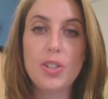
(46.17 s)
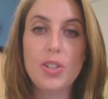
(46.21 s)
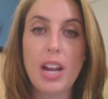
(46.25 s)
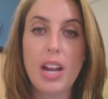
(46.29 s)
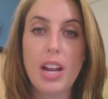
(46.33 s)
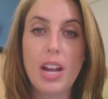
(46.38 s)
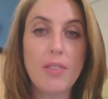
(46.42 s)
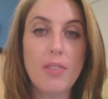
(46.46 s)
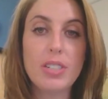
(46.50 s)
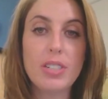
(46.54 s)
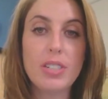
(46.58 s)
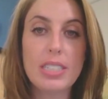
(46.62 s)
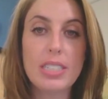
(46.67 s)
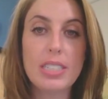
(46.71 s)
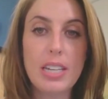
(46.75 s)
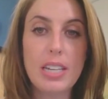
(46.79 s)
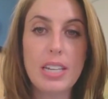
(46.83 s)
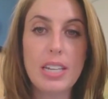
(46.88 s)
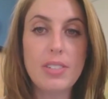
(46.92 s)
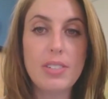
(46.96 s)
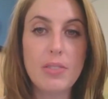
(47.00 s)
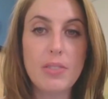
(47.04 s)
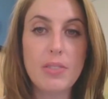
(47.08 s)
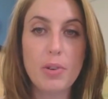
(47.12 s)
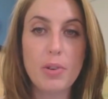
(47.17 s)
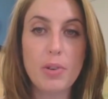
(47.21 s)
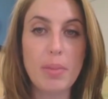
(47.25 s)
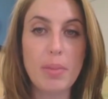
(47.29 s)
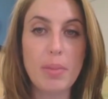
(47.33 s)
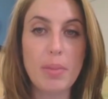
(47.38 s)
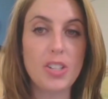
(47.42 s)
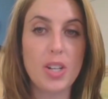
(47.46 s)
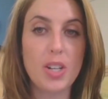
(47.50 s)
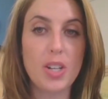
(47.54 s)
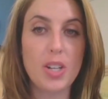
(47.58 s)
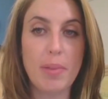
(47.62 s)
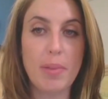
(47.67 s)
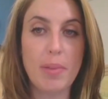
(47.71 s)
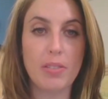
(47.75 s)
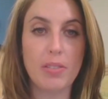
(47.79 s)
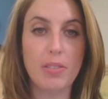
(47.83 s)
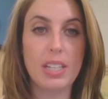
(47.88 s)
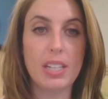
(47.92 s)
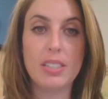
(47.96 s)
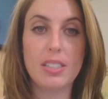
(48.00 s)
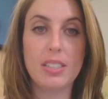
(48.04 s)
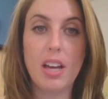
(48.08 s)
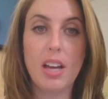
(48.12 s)
You should have received information
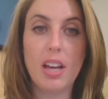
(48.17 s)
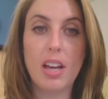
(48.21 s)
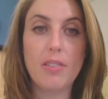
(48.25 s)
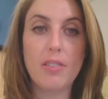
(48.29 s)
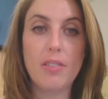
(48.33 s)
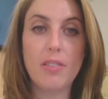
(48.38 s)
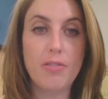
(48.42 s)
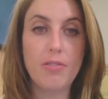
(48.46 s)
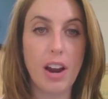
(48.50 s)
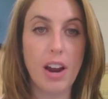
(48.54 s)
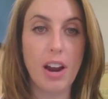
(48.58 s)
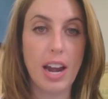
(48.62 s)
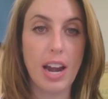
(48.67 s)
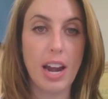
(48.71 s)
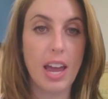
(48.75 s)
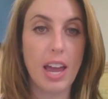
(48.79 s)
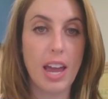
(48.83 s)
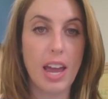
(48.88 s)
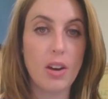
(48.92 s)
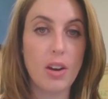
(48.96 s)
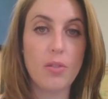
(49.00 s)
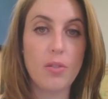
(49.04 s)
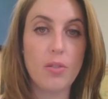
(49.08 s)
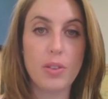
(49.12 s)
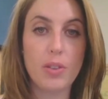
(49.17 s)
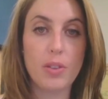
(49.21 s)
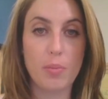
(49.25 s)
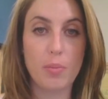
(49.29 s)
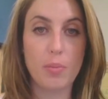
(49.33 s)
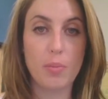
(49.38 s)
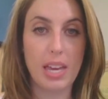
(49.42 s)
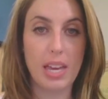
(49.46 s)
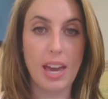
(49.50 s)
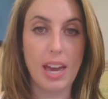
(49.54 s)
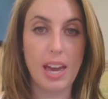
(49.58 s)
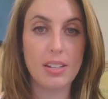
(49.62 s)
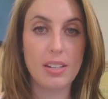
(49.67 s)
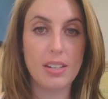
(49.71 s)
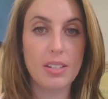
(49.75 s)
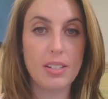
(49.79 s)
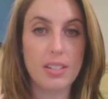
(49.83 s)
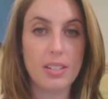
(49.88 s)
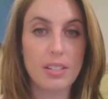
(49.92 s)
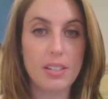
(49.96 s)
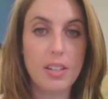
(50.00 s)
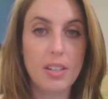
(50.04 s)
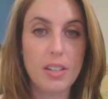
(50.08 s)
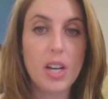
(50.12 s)
about this on Friday and over the
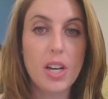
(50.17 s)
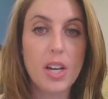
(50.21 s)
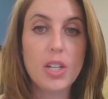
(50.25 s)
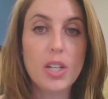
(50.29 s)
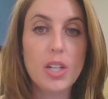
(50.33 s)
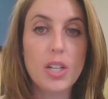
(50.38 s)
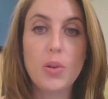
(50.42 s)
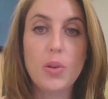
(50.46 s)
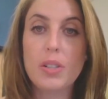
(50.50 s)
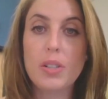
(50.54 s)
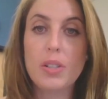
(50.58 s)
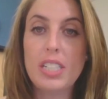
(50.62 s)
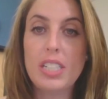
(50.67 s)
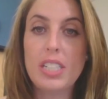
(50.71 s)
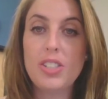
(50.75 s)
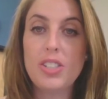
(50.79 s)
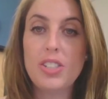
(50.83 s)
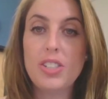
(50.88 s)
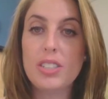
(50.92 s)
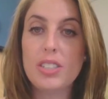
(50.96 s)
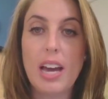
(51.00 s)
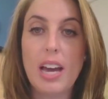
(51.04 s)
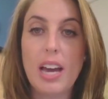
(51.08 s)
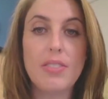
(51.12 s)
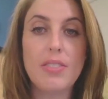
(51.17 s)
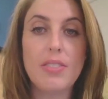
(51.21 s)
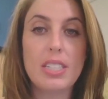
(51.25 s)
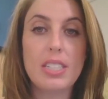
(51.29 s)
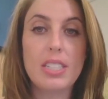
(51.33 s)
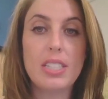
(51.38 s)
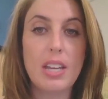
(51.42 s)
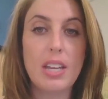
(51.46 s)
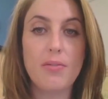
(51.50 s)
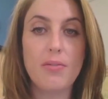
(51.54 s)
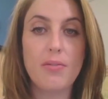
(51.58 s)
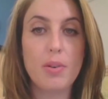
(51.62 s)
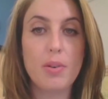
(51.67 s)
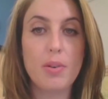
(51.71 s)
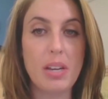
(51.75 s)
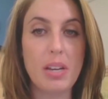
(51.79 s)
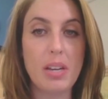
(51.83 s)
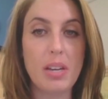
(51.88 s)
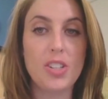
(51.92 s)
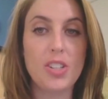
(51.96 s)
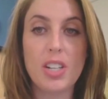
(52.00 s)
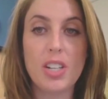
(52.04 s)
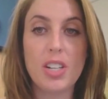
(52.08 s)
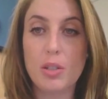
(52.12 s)
weekend. Your teachers have this
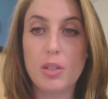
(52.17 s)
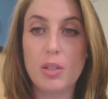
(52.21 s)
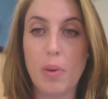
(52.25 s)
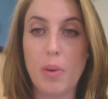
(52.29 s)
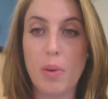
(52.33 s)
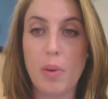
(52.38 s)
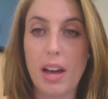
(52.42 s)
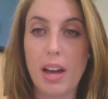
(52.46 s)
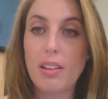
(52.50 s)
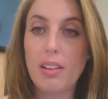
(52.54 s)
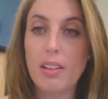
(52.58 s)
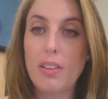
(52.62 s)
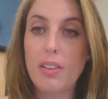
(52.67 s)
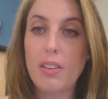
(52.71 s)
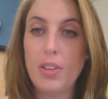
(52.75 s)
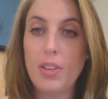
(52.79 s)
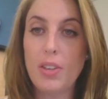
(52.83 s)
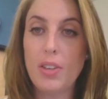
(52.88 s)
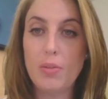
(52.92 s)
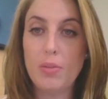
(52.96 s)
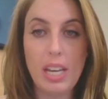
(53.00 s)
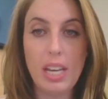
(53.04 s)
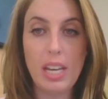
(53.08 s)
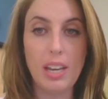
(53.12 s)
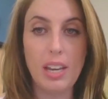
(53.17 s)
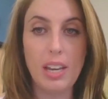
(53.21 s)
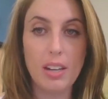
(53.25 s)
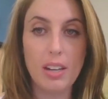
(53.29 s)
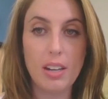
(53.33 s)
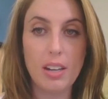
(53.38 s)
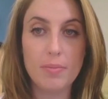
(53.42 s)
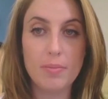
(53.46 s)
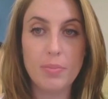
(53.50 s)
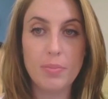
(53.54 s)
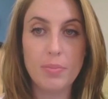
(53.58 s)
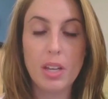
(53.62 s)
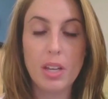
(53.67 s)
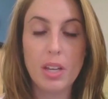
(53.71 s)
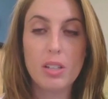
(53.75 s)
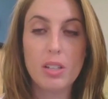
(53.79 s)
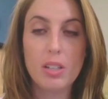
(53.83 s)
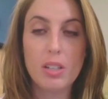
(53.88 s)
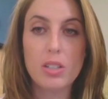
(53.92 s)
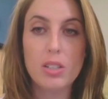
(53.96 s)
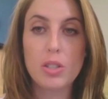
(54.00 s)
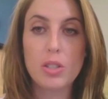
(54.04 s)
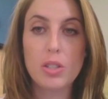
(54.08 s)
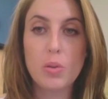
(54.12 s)
information as well if you need.
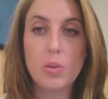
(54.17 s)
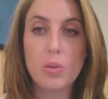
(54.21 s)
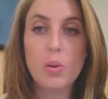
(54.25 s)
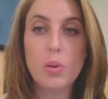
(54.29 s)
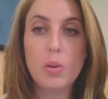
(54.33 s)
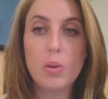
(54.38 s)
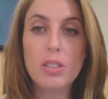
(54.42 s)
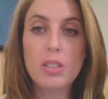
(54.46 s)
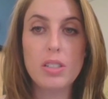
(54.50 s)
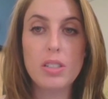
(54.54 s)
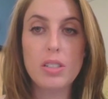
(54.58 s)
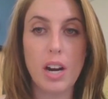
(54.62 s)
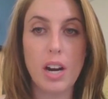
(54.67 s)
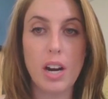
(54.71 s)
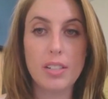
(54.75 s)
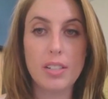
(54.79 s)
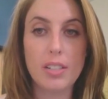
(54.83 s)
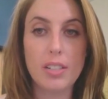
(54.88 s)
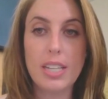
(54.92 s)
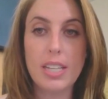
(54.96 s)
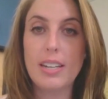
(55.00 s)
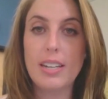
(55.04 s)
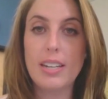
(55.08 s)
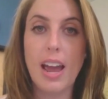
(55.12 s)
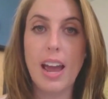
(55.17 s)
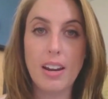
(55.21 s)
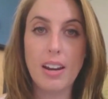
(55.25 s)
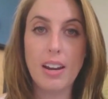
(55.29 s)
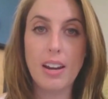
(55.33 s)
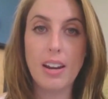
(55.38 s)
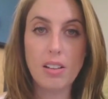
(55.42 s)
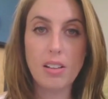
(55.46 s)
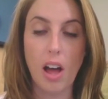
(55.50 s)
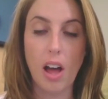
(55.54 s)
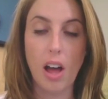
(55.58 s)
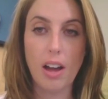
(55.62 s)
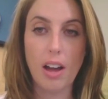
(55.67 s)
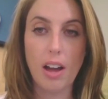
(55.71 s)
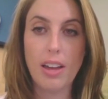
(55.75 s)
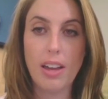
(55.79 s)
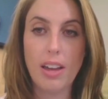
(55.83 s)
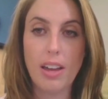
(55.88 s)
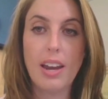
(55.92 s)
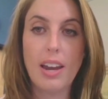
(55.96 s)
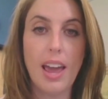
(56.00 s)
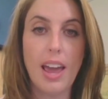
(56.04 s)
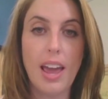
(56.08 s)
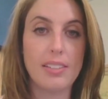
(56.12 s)
School starts at 9
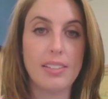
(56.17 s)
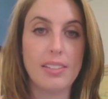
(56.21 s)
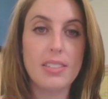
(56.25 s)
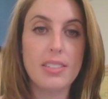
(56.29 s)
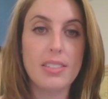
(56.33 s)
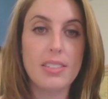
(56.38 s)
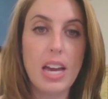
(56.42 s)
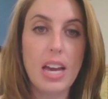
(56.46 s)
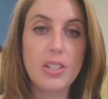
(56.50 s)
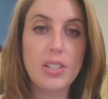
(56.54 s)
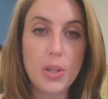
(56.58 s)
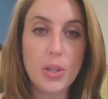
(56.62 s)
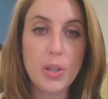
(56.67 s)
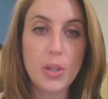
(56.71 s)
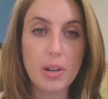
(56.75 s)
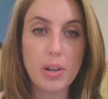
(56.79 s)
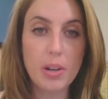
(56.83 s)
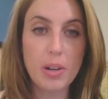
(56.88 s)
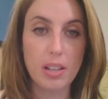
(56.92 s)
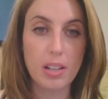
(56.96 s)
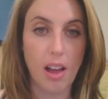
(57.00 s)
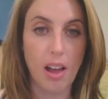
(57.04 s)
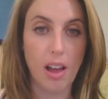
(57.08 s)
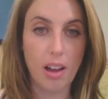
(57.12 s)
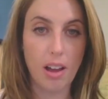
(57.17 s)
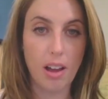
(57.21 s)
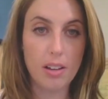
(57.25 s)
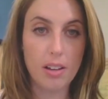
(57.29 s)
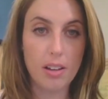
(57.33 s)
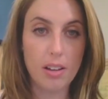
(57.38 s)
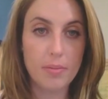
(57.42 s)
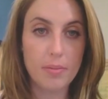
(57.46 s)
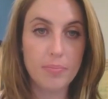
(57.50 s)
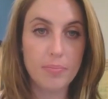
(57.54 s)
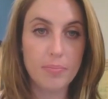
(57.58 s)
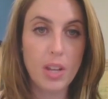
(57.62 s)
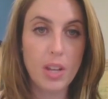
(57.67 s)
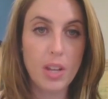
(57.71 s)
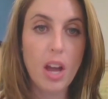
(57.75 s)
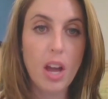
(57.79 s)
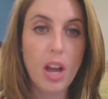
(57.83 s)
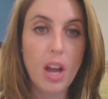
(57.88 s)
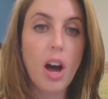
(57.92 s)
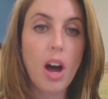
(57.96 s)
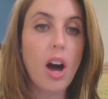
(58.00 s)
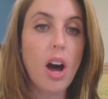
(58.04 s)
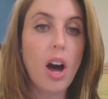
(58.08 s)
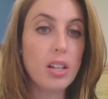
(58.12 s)
o'clock and ends at 2 o'clock.
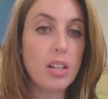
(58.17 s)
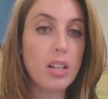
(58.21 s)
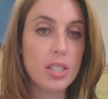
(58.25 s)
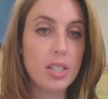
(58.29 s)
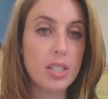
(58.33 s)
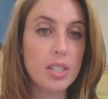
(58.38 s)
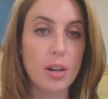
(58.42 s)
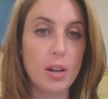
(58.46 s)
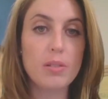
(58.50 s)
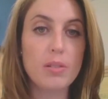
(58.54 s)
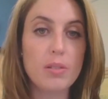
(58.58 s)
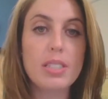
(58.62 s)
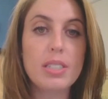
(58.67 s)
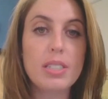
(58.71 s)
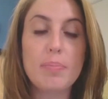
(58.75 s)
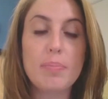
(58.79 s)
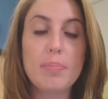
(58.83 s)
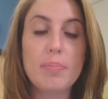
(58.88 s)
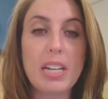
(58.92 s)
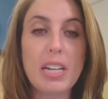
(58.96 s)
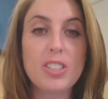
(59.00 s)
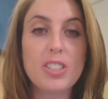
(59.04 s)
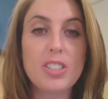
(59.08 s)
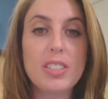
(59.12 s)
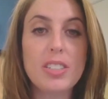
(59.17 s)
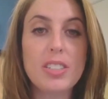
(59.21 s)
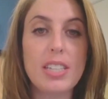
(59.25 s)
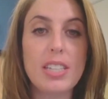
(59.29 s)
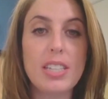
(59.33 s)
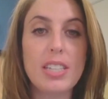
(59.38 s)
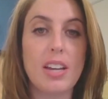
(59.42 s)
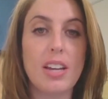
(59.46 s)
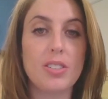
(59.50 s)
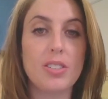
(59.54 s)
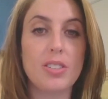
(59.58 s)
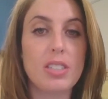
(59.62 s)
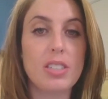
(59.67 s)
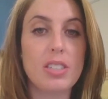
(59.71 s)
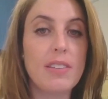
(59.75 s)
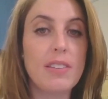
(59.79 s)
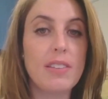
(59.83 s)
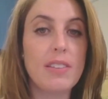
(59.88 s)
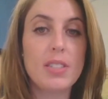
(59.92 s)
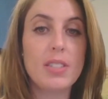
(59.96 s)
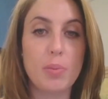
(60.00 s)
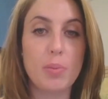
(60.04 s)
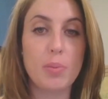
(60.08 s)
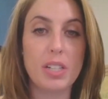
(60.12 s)
Also, special schedules
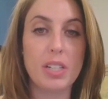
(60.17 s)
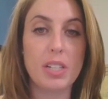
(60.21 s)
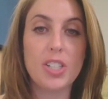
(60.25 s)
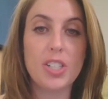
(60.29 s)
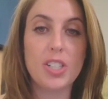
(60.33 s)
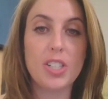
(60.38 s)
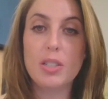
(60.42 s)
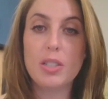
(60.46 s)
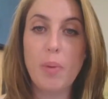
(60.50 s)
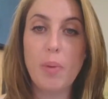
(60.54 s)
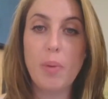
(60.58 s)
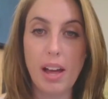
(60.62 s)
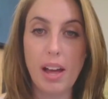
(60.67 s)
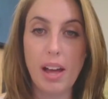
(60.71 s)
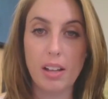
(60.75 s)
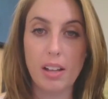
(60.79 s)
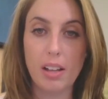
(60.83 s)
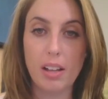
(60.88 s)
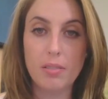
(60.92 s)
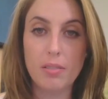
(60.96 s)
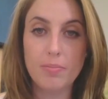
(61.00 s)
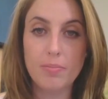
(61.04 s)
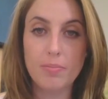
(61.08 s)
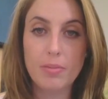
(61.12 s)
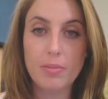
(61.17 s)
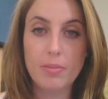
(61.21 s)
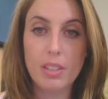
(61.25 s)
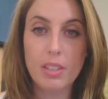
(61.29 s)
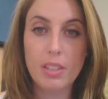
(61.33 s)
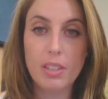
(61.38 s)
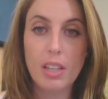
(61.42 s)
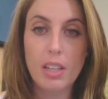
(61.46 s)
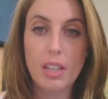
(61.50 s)
have switched as well.